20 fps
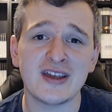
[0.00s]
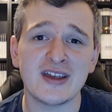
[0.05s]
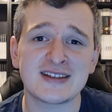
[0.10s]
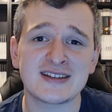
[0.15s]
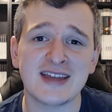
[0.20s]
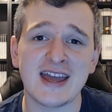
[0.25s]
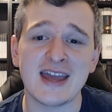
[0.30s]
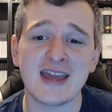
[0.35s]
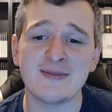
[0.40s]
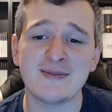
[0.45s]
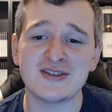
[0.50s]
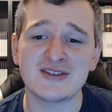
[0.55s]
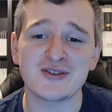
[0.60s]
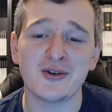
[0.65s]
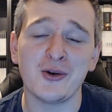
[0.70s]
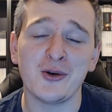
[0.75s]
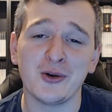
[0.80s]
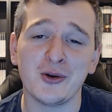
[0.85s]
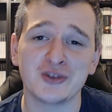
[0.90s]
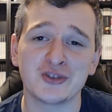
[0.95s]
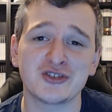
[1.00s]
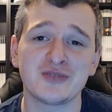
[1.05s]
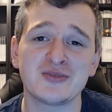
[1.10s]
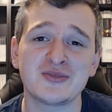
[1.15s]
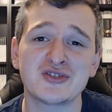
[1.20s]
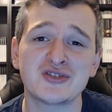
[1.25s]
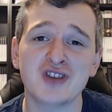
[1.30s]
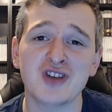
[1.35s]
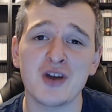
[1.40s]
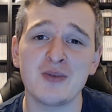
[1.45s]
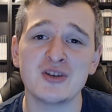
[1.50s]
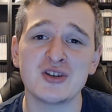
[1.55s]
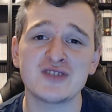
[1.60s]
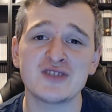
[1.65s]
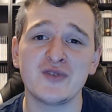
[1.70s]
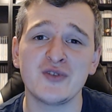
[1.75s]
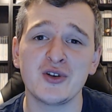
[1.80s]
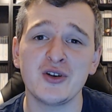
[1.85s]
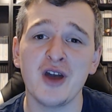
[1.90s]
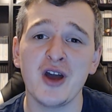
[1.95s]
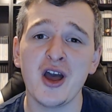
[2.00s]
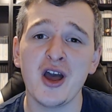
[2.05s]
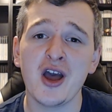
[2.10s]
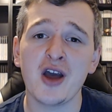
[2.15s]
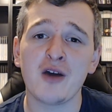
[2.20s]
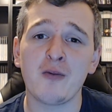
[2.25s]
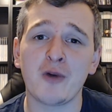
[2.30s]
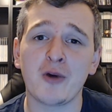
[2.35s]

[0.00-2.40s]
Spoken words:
This game is awesome, so much fun.